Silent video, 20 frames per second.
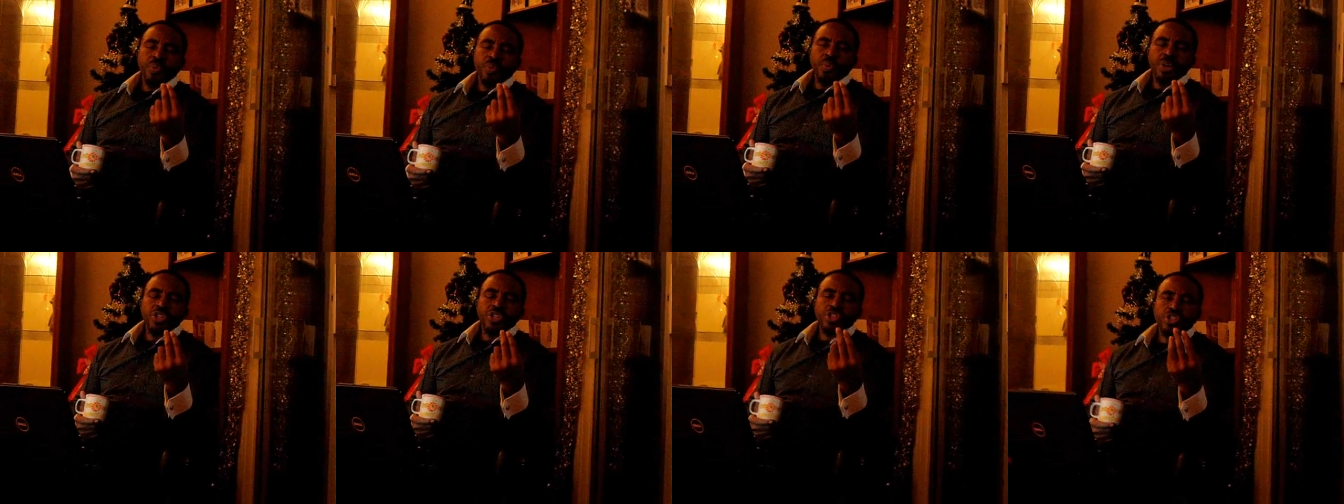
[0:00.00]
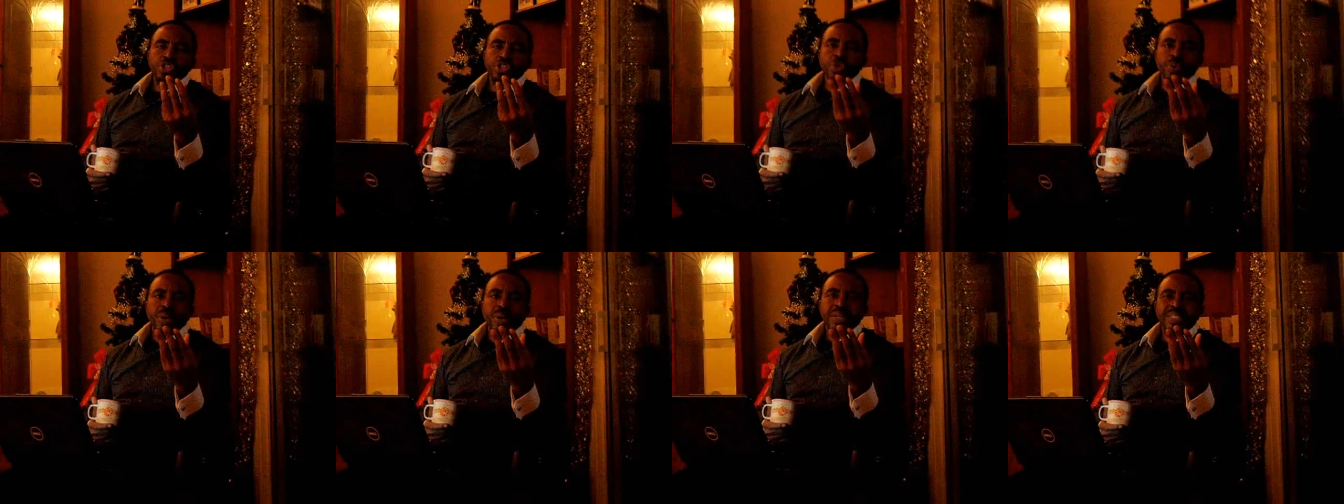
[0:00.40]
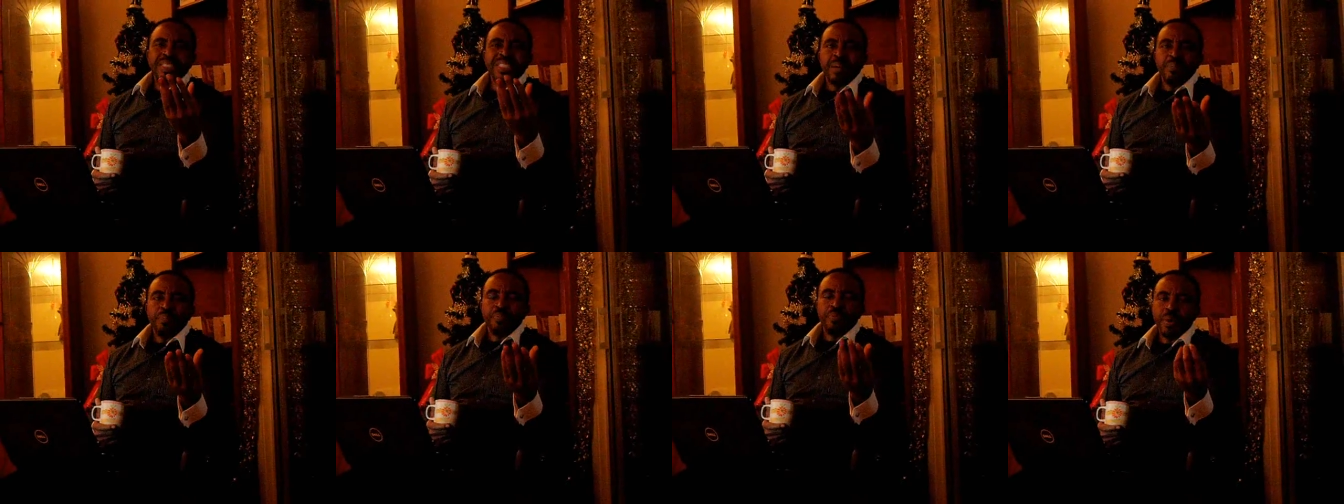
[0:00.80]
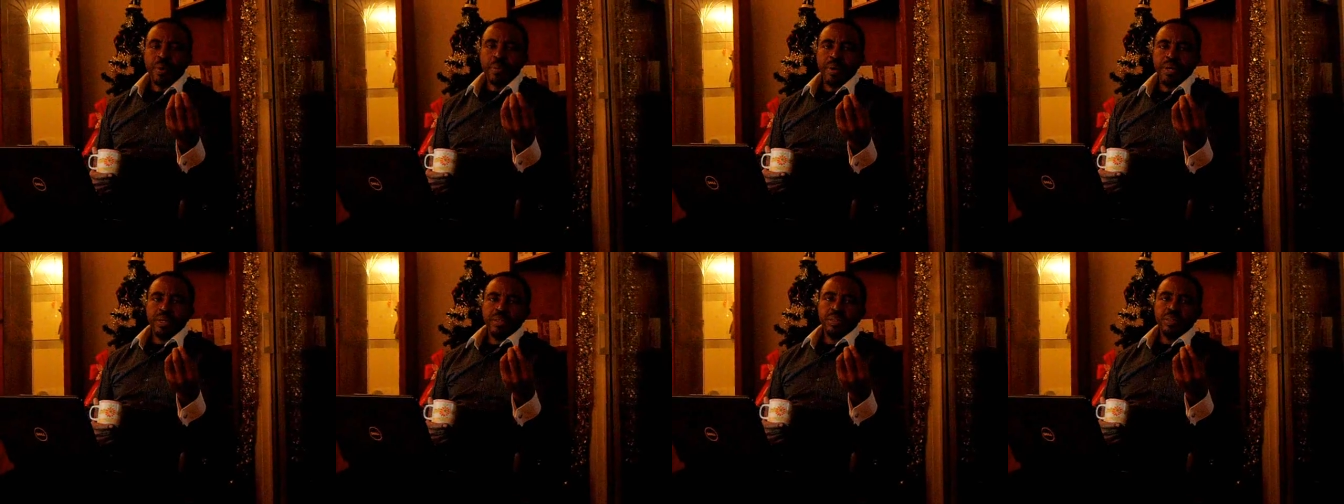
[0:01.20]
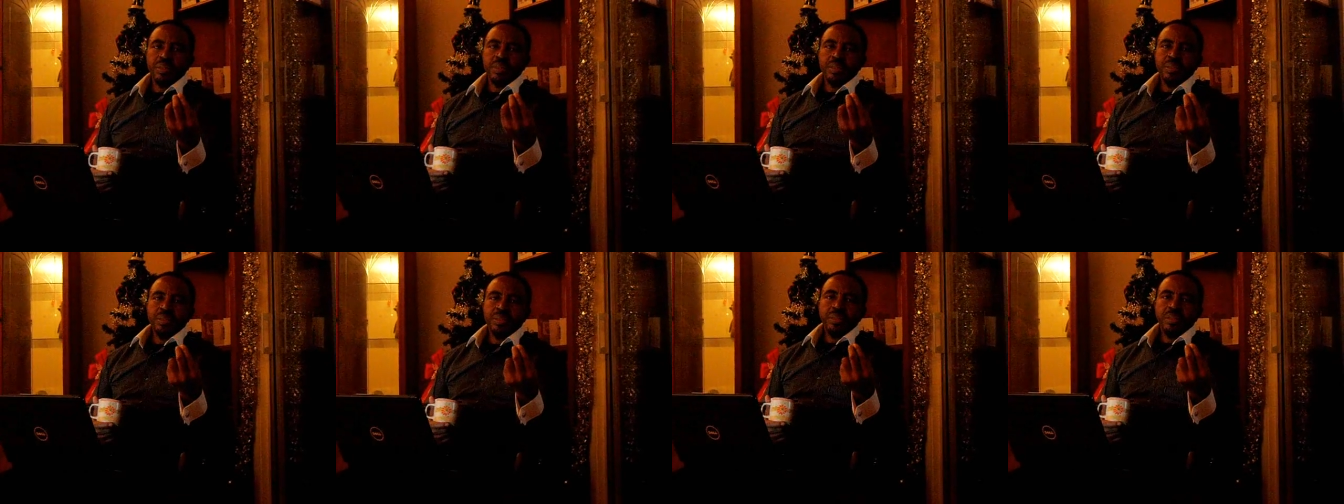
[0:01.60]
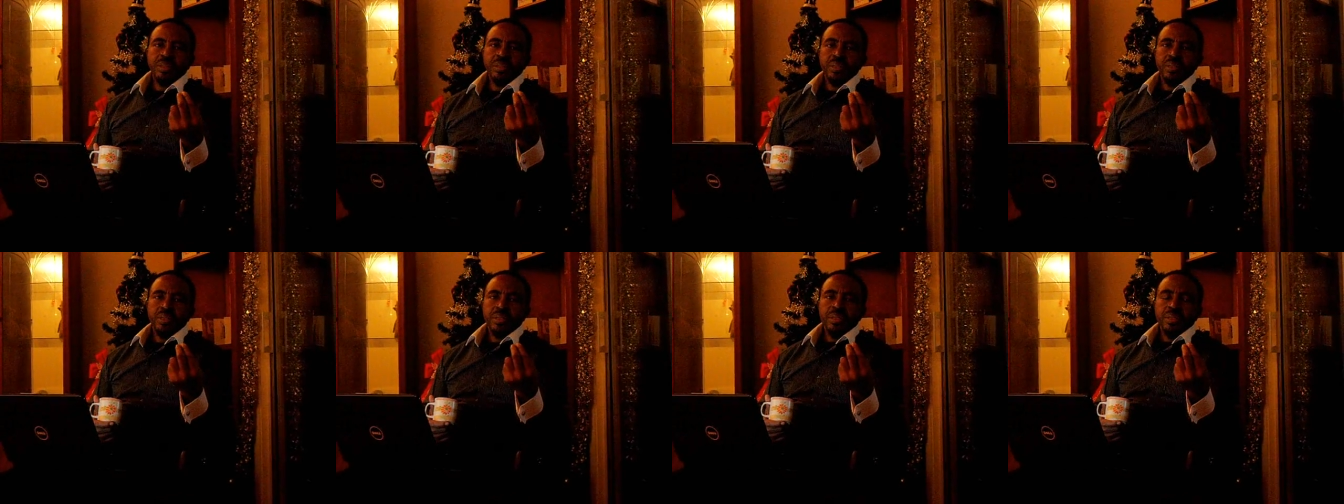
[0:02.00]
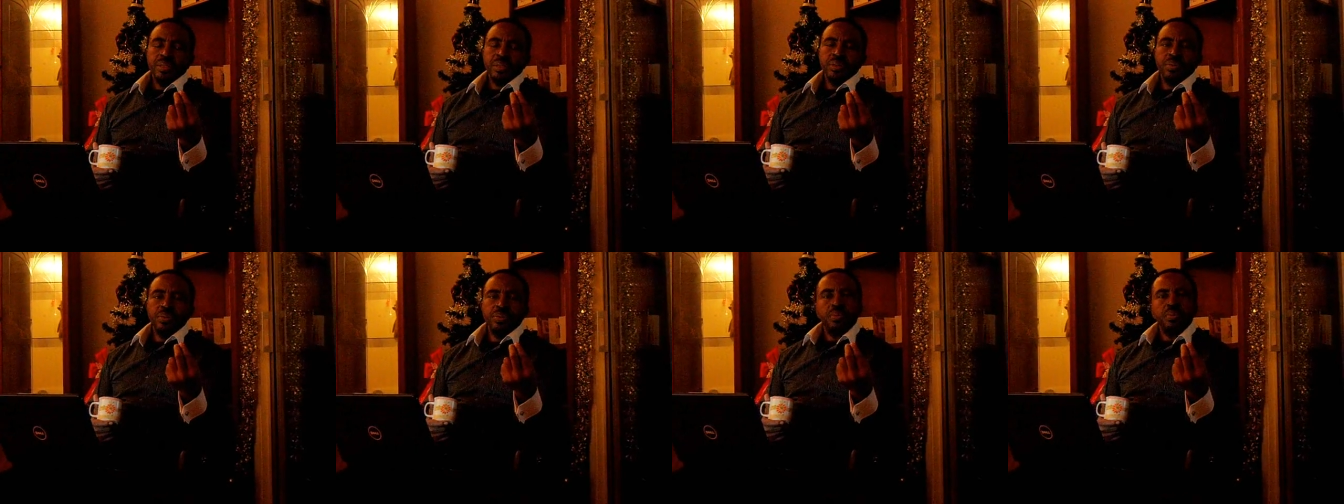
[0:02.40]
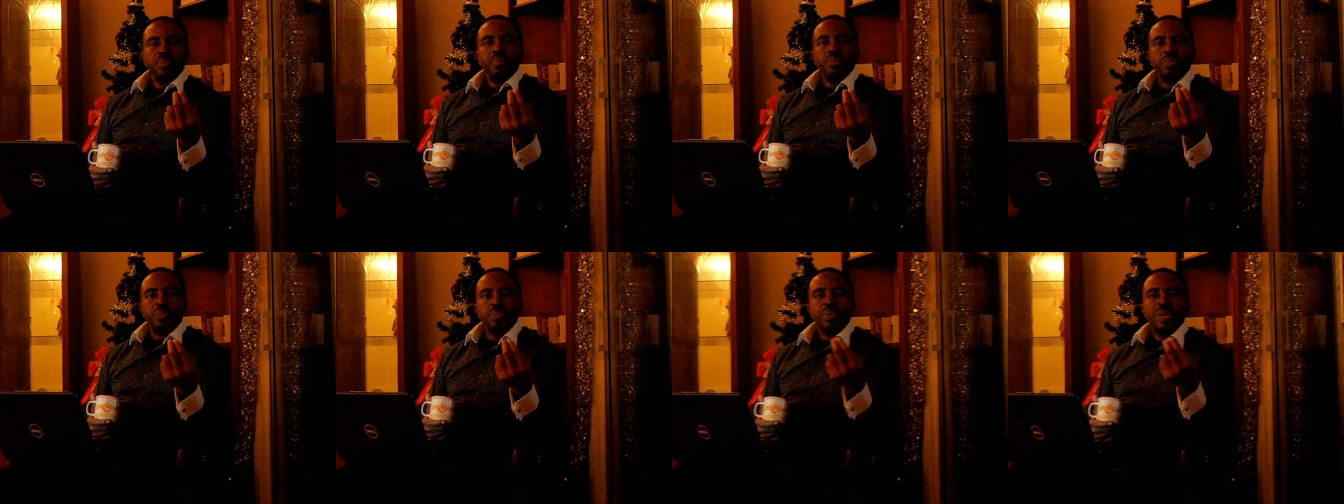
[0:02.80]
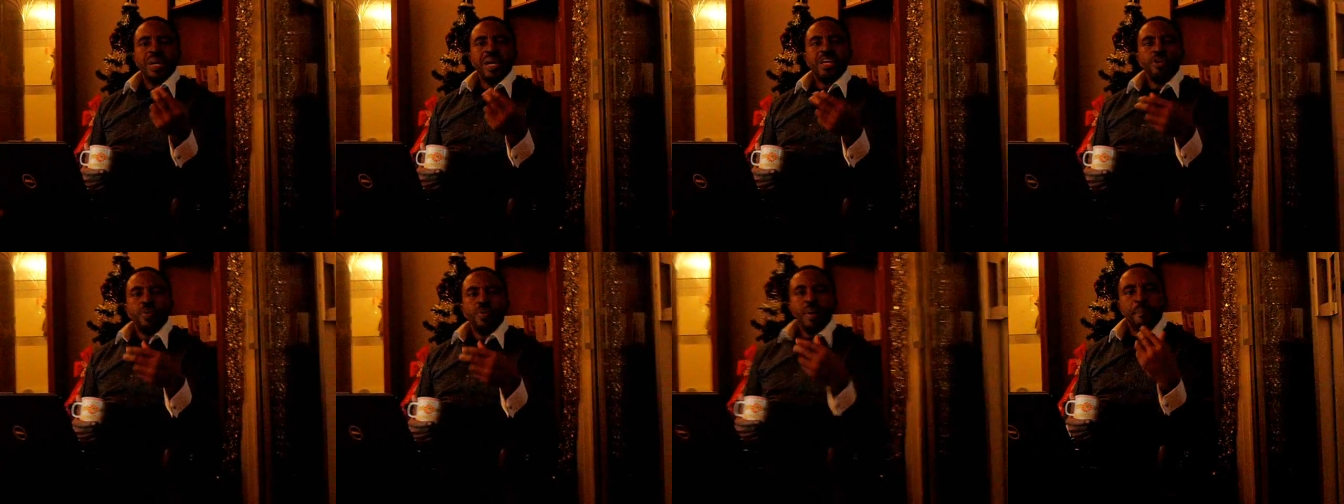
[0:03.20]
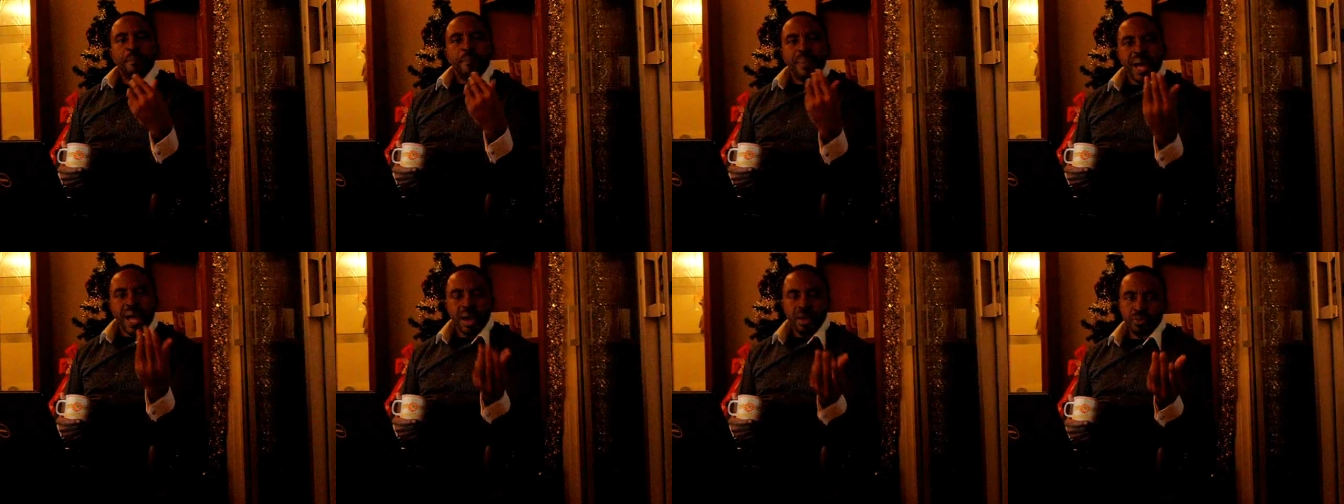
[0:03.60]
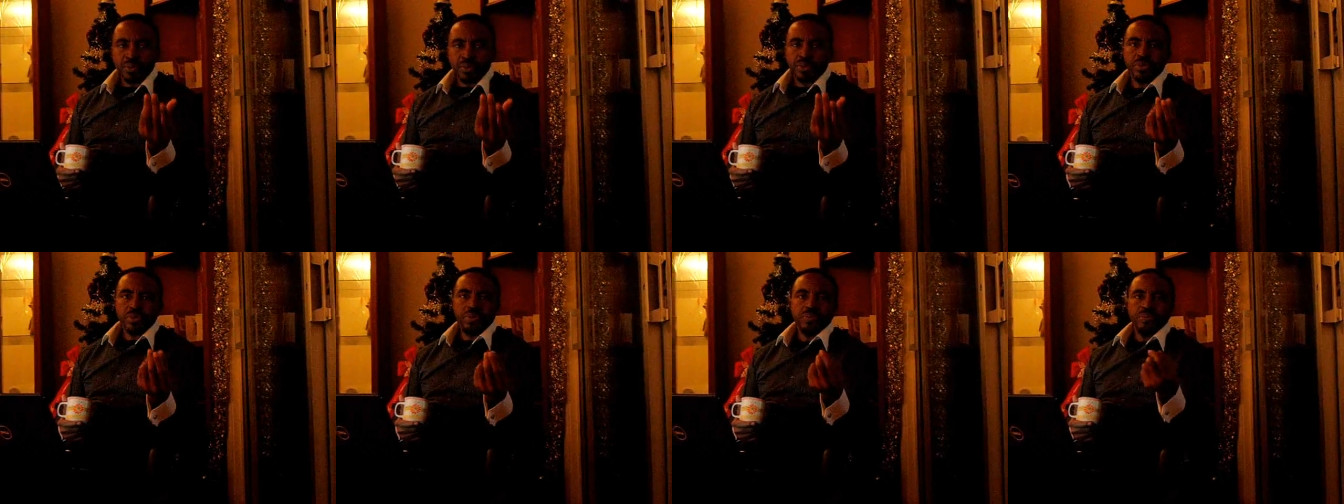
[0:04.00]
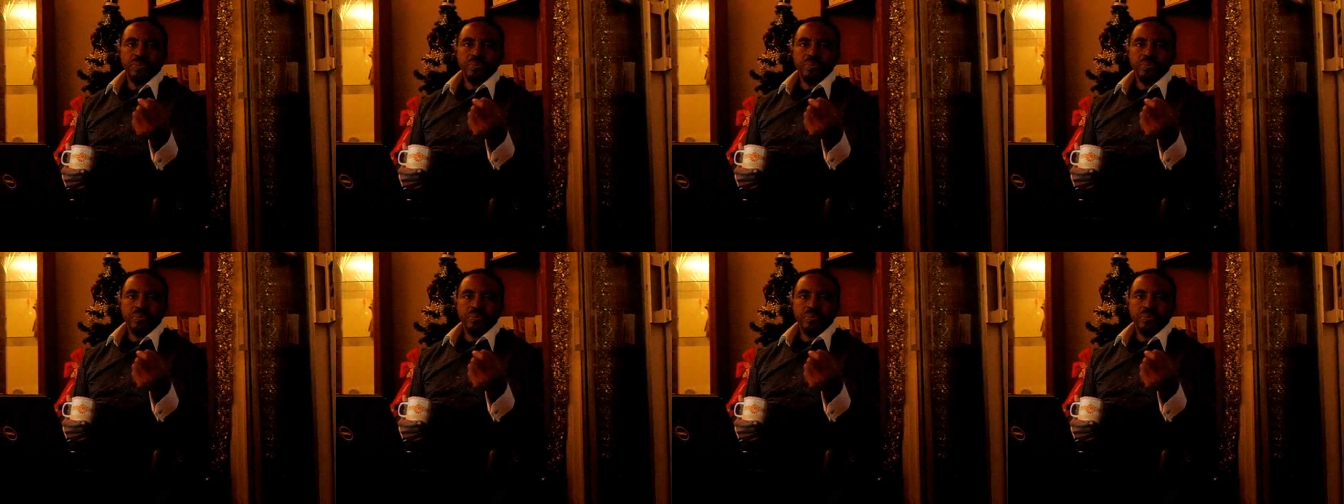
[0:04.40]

What's your temperament? What are you about?